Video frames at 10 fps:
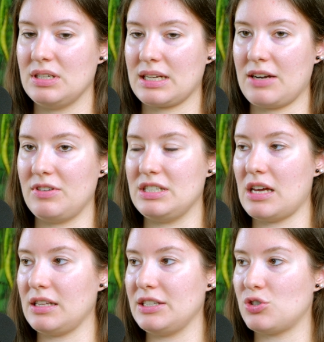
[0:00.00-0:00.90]
kind of a
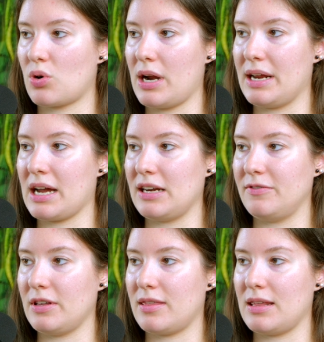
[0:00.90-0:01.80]
deli tray kind
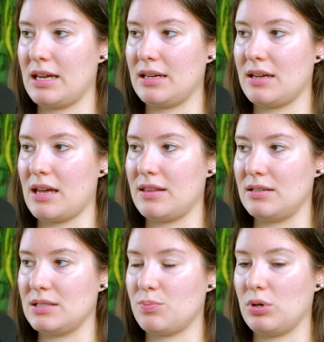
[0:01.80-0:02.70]
of a thing
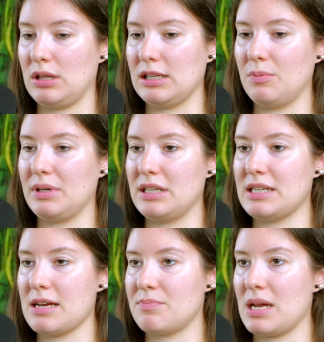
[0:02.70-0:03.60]
and put a little bit of
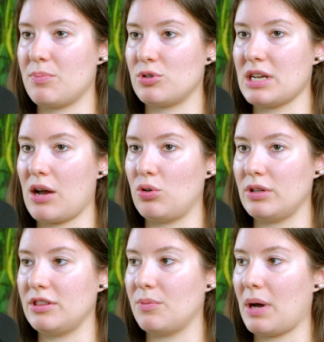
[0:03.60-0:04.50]
damp paper towel
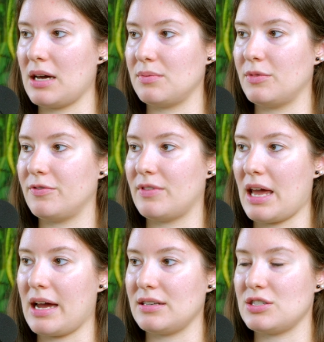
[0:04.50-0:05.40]
in the bottom of
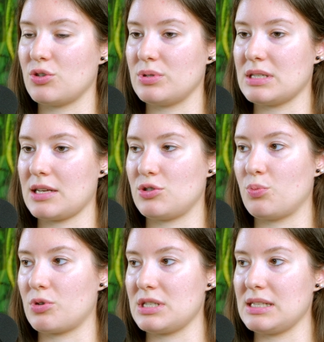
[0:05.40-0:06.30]
that so it's not
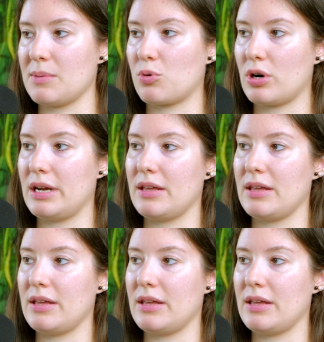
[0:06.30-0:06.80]
super slippery,